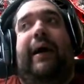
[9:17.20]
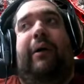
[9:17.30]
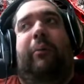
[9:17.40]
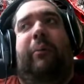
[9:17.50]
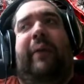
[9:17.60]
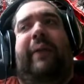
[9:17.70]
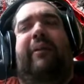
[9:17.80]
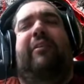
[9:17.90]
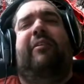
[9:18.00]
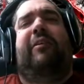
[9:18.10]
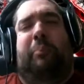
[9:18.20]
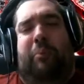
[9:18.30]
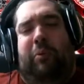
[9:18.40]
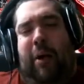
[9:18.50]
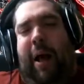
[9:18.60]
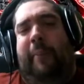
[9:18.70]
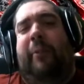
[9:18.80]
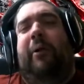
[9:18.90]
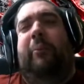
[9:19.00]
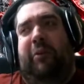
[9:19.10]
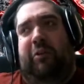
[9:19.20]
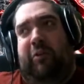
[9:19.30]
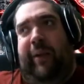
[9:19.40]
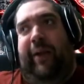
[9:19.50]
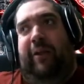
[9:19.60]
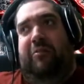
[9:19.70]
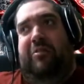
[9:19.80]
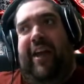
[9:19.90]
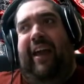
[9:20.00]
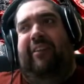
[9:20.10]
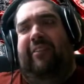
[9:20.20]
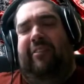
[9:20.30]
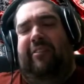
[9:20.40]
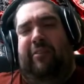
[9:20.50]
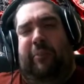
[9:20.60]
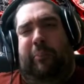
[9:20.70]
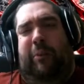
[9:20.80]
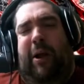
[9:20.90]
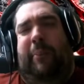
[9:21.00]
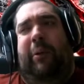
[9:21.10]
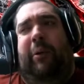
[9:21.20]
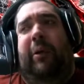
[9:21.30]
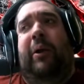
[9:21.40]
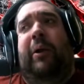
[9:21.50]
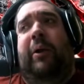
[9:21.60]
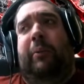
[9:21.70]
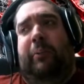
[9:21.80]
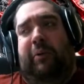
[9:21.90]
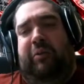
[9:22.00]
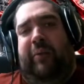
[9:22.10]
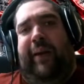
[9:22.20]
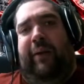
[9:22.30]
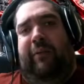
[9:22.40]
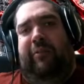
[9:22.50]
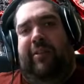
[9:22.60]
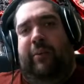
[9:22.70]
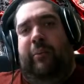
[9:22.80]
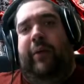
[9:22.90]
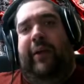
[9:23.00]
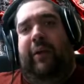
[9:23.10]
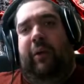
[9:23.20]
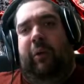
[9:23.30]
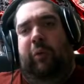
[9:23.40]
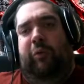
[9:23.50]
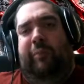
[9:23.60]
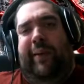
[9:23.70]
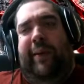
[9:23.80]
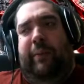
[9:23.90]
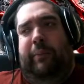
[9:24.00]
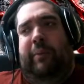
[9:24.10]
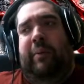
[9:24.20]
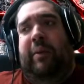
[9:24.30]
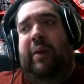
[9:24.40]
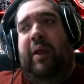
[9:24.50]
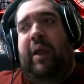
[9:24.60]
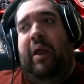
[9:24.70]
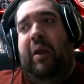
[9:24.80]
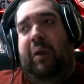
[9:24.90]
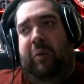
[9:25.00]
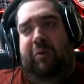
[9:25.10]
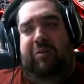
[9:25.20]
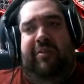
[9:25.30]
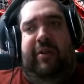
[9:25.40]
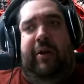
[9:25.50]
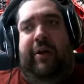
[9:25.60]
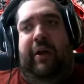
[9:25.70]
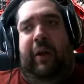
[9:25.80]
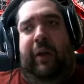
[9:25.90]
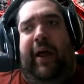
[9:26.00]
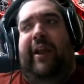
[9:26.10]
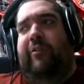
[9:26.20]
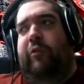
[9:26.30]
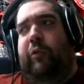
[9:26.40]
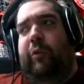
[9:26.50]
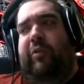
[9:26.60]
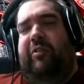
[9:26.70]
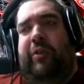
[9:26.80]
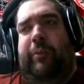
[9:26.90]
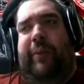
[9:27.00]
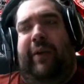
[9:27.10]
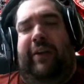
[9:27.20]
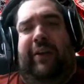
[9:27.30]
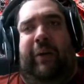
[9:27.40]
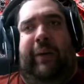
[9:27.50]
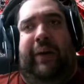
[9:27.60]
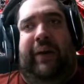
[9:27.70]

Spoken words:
But this is a proper portrayal of Jax. This is a proper portrayal of someone who's who's done a lot of tours in the military